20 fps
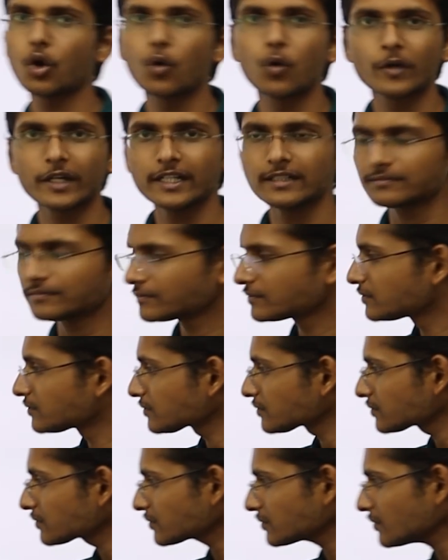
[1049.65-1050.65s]
Okay,
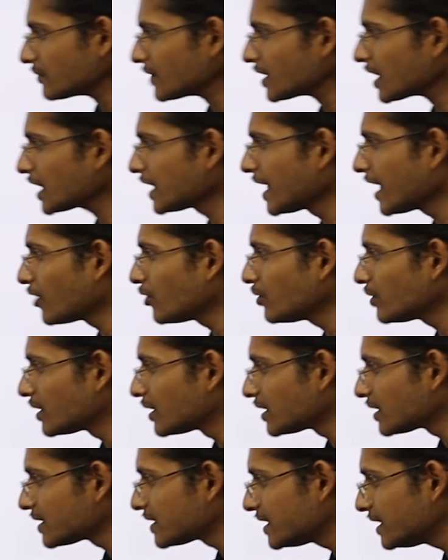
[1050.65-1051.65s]
now
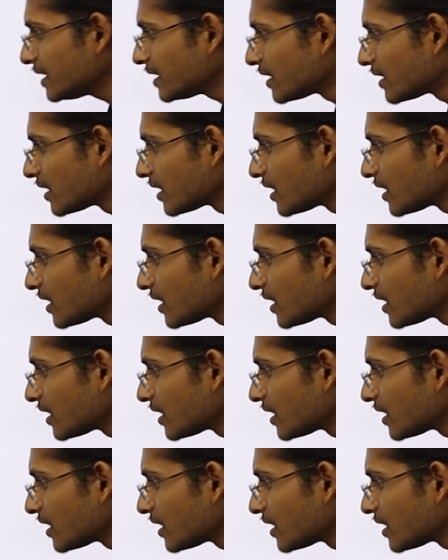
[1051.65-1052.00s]
see,